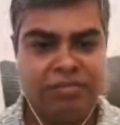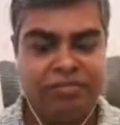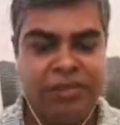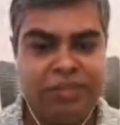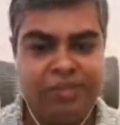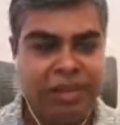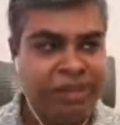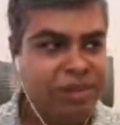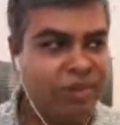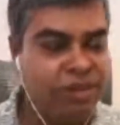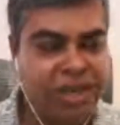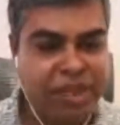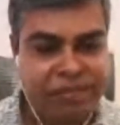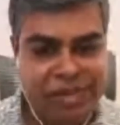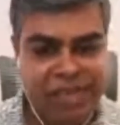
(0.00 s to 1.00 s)
People took
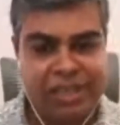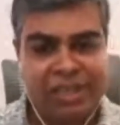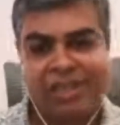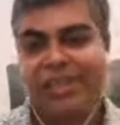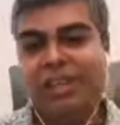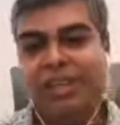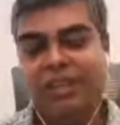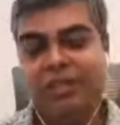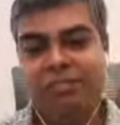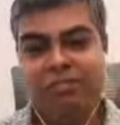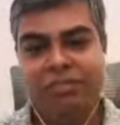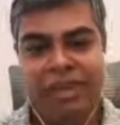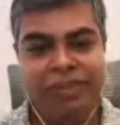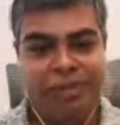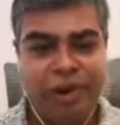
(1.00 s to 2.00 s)
away
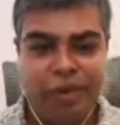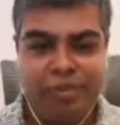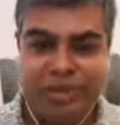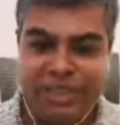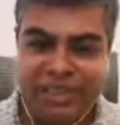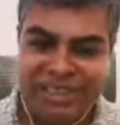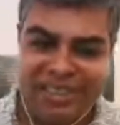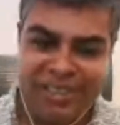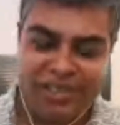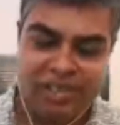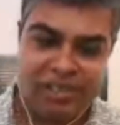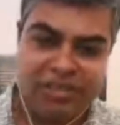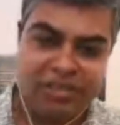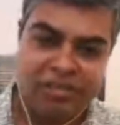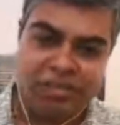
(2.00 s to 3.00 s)
my property,
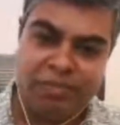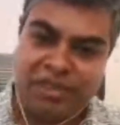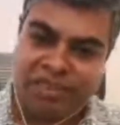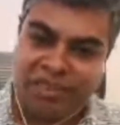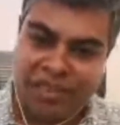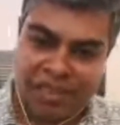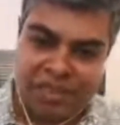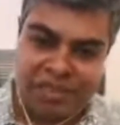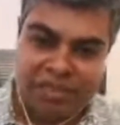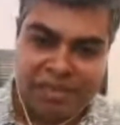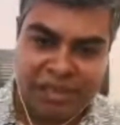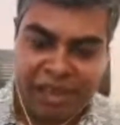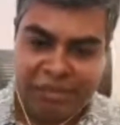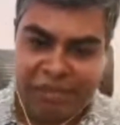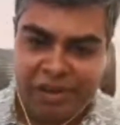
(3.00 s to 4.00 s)
business,
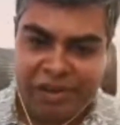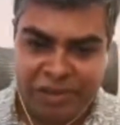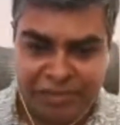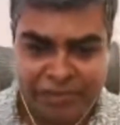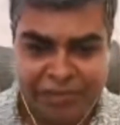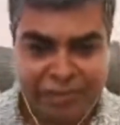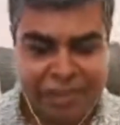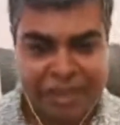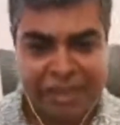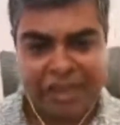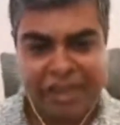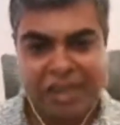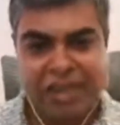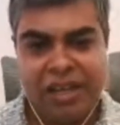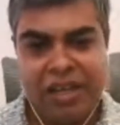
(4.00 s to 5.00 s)
everything.
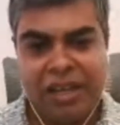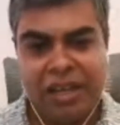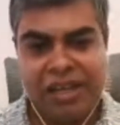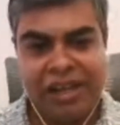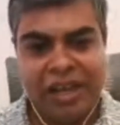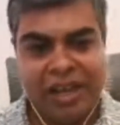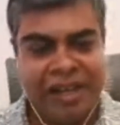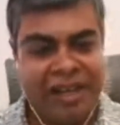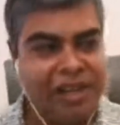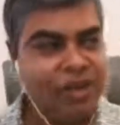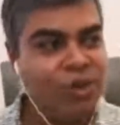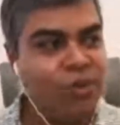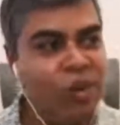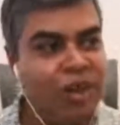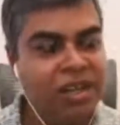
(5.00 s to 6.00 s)
And I had to
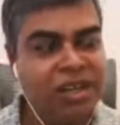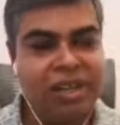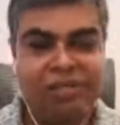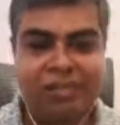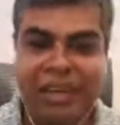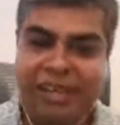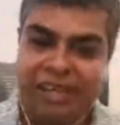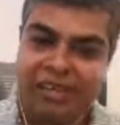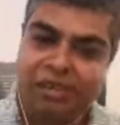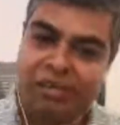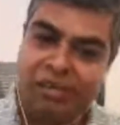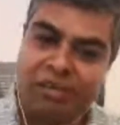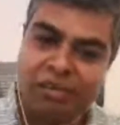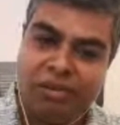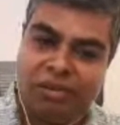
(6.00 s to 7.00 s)
work in my
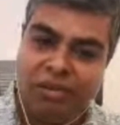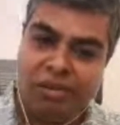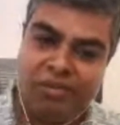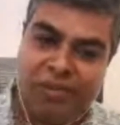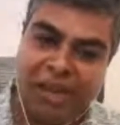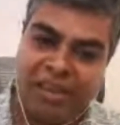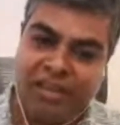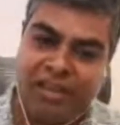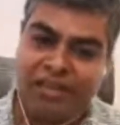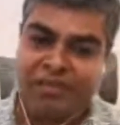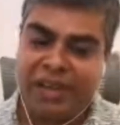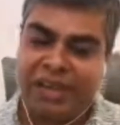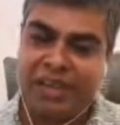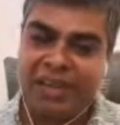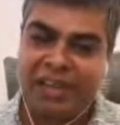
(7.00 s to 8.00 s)
own father's
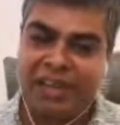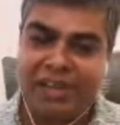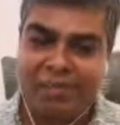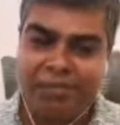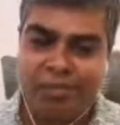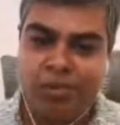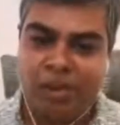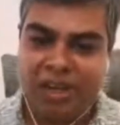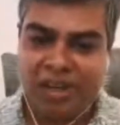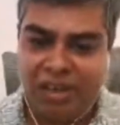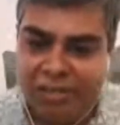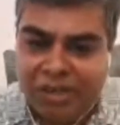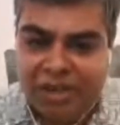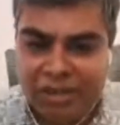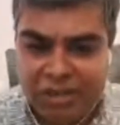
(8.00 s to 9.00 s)
factory as a poor
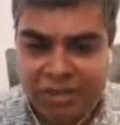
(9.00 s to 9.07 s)
labor.